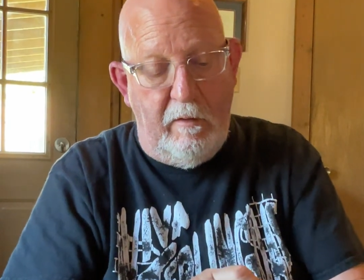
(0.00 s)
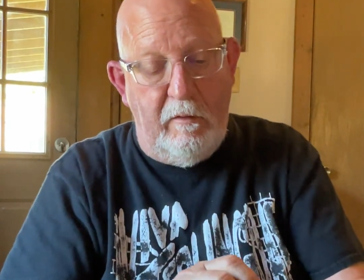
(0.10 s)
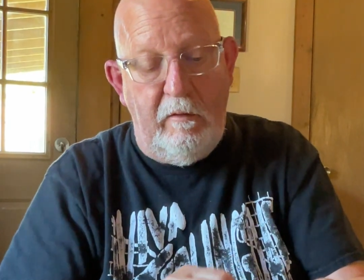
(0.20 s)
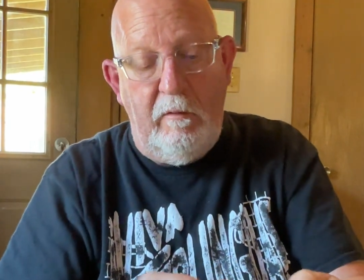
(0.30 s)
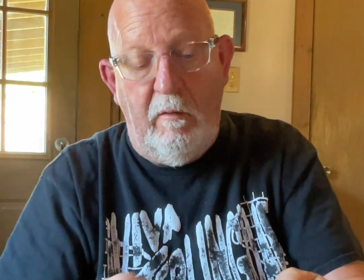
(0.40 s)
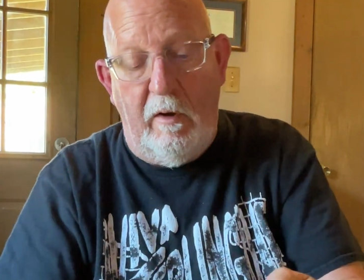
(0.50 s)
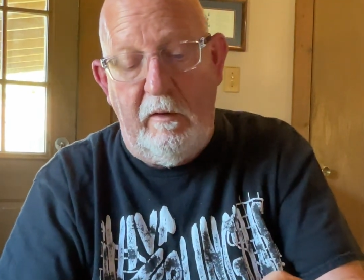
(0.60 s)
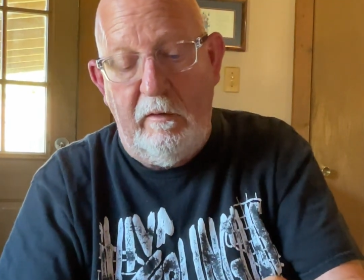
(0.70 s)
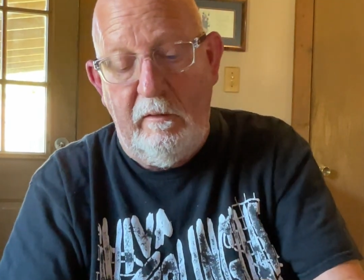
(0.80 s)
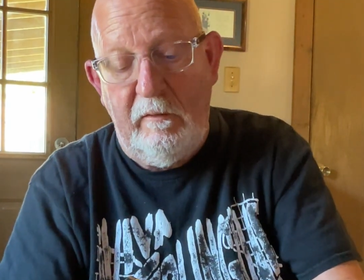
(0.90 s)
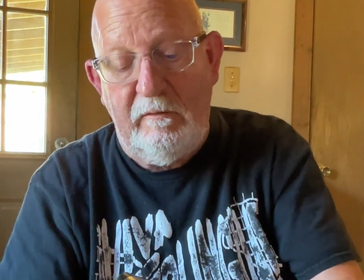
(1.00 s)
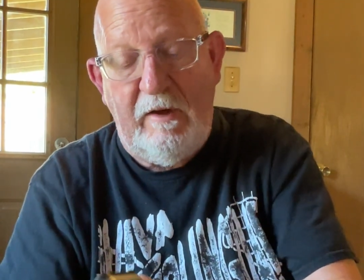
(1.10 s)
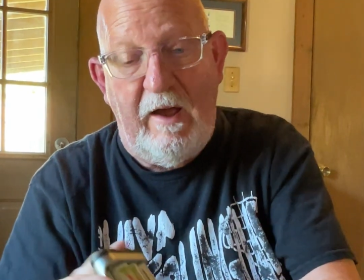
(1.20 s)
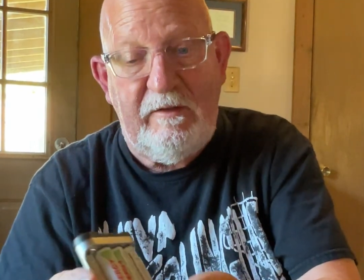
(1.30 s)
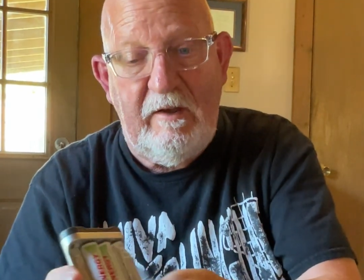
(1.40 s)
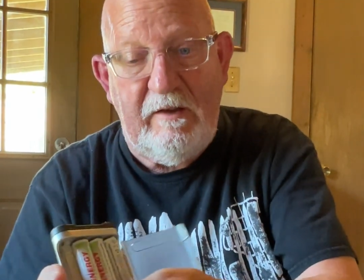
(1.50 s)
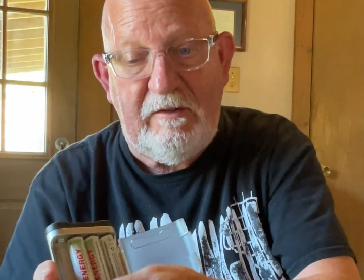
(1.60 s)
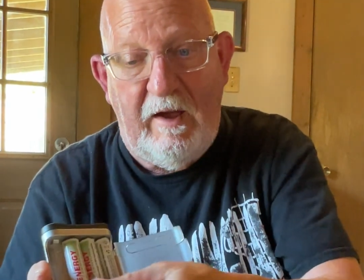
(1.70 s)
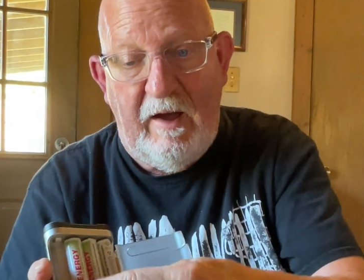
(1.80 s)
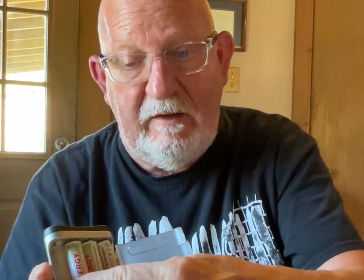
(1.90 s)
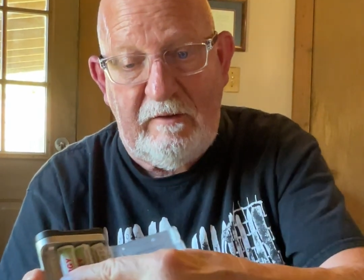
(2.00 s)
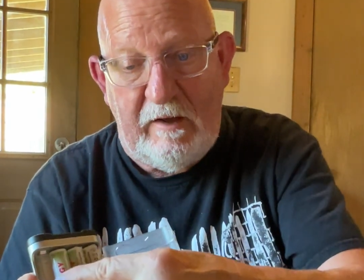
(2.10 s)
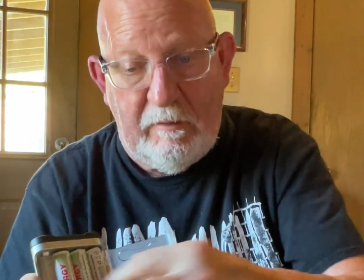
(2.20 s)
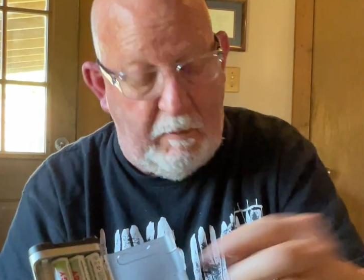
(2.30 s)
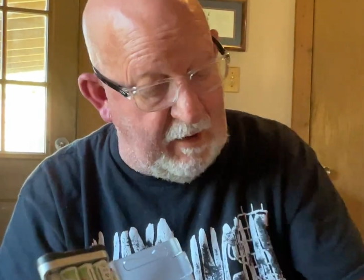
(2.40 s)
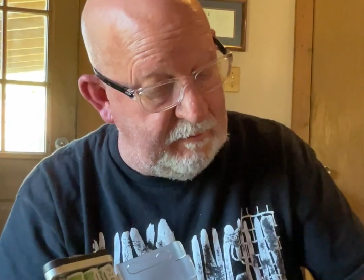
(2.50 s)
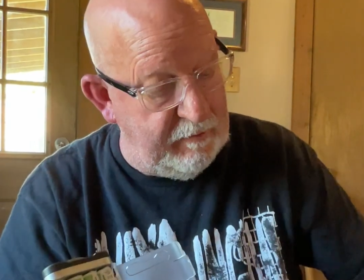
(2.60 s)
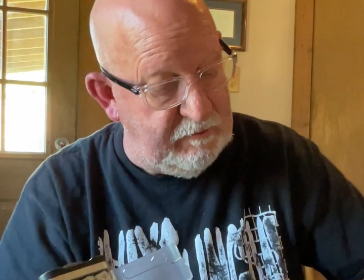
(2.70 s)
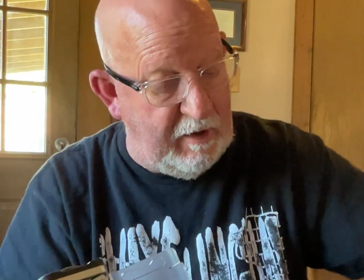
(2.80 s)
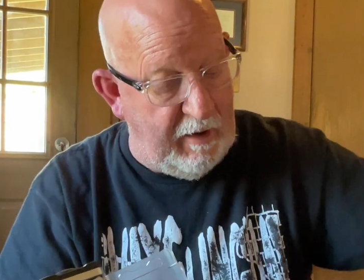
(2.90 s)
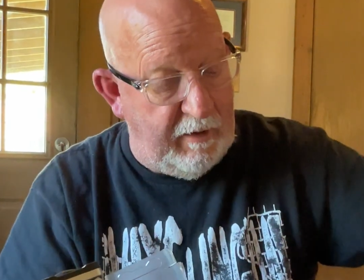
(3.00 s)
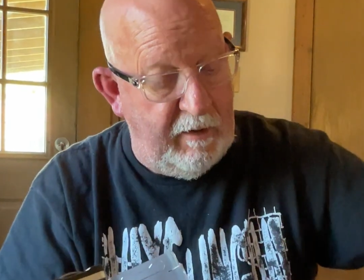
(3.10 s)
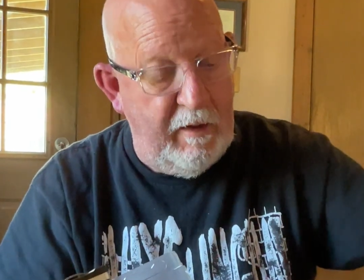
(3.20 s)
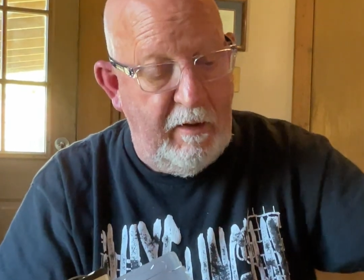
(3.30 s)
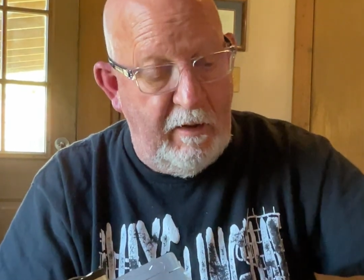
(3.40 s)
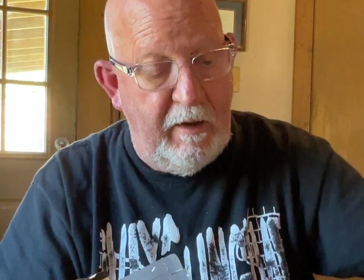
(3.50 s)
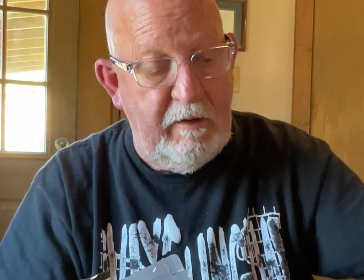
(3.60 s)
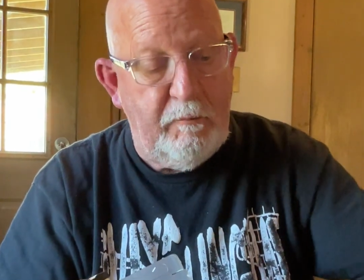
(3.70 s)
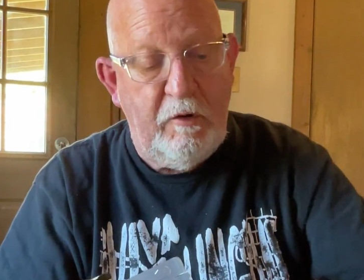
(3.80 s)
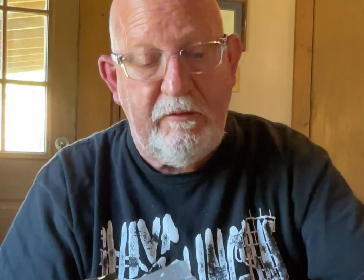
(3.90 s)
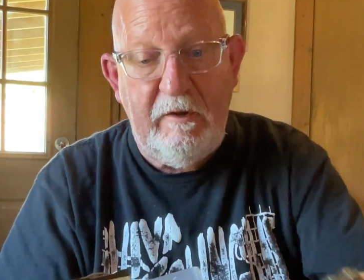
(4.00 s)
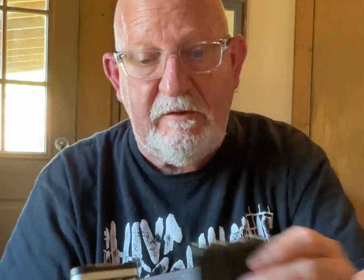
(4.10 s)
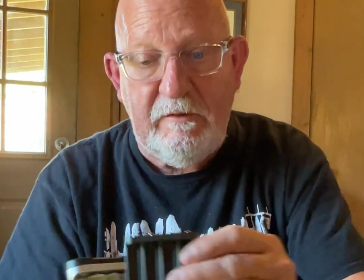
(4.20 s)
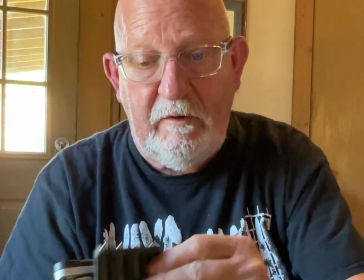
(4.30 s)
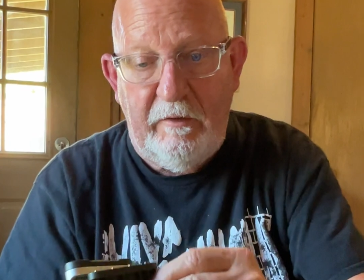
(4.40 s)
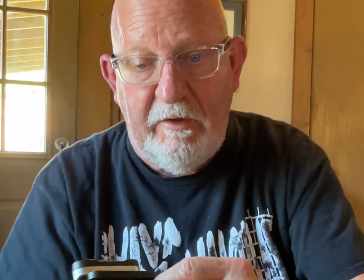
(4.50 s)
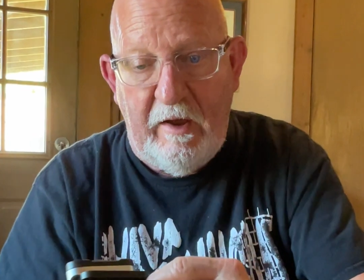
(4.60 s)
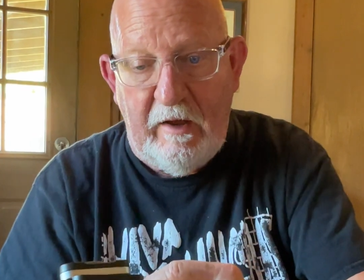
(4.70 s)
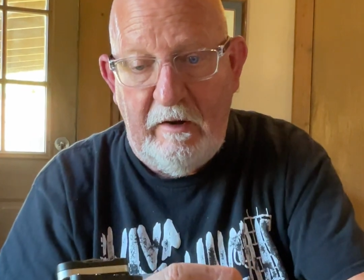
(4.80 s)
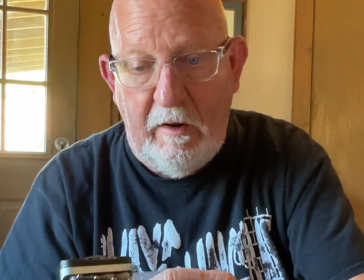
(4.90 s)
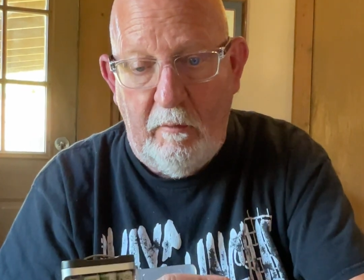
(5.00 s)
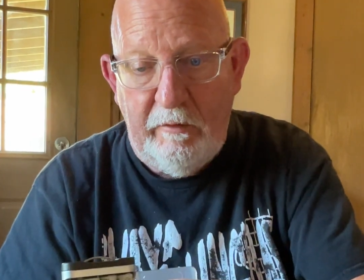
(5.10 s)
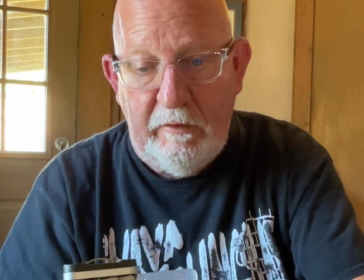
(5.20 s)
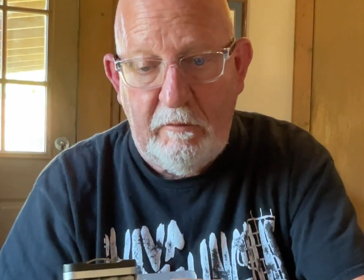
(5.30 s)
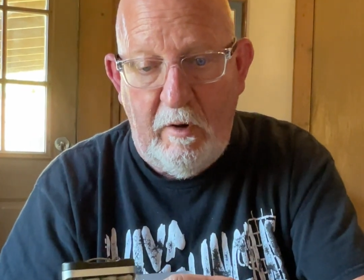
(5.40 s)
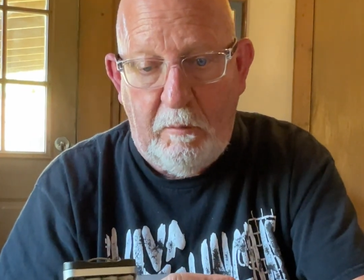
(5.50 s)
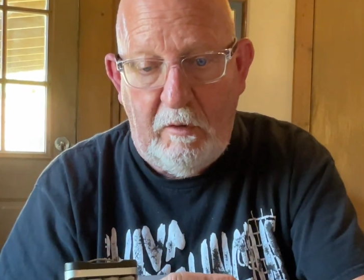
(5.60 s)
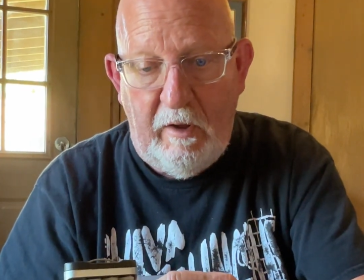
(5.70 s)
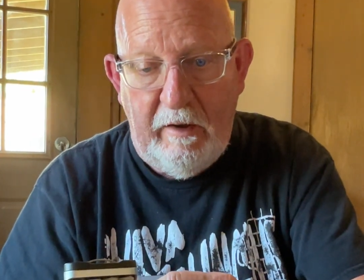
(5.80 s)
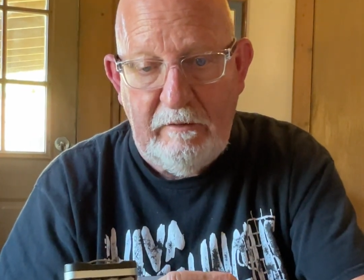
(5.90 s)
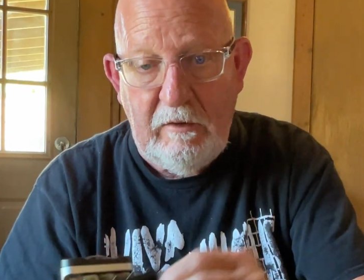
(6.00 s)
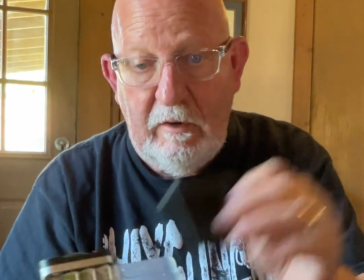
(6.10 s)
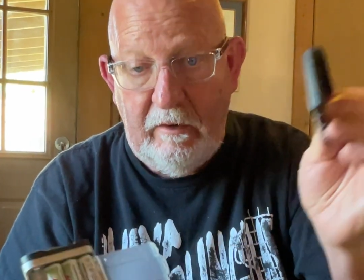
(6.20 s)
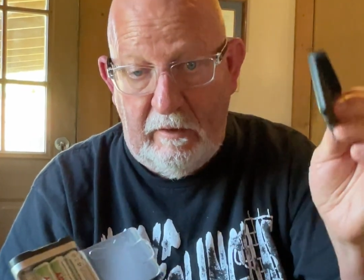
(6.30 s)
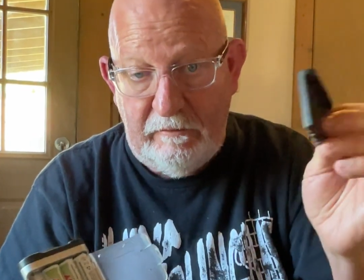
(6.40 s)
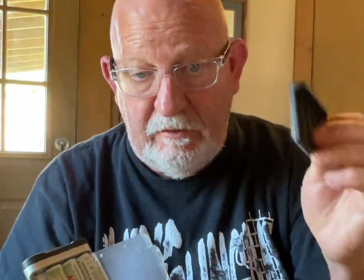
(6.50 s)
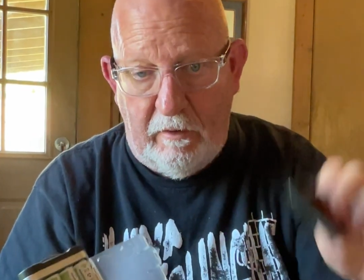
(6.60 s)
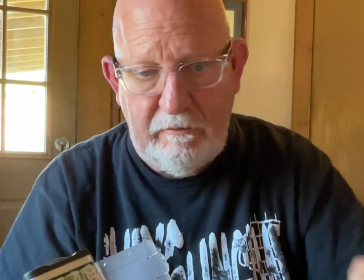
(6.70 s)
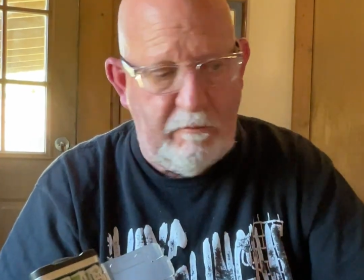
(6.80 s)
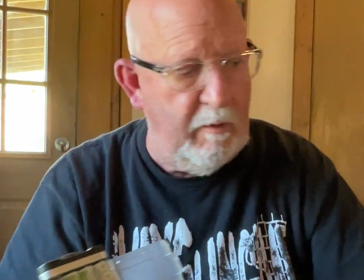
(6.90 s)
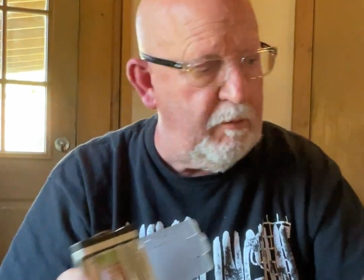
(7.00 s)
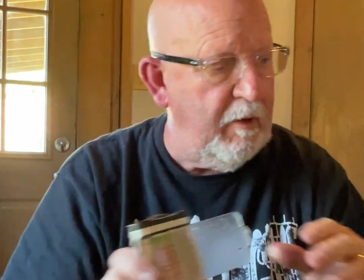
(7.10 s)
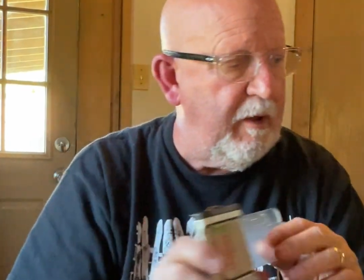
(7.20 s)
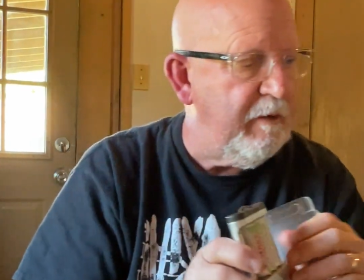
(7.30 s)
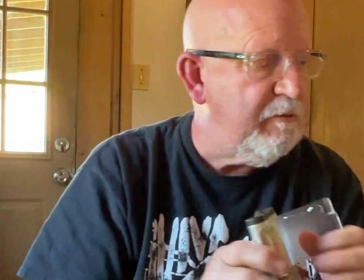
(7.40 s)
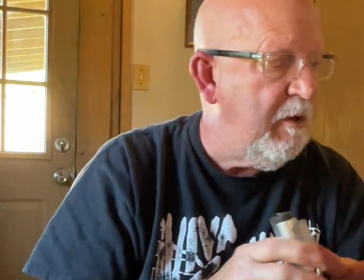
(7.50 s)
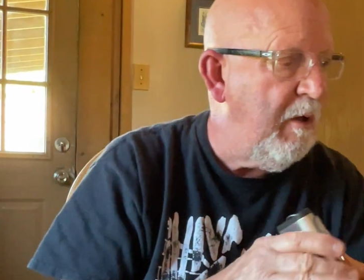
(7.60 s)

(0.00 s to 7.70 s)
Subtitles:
you take this out, take the batteries out, and you put this little thing in here with the triple A's in it. It'll charge triple A's.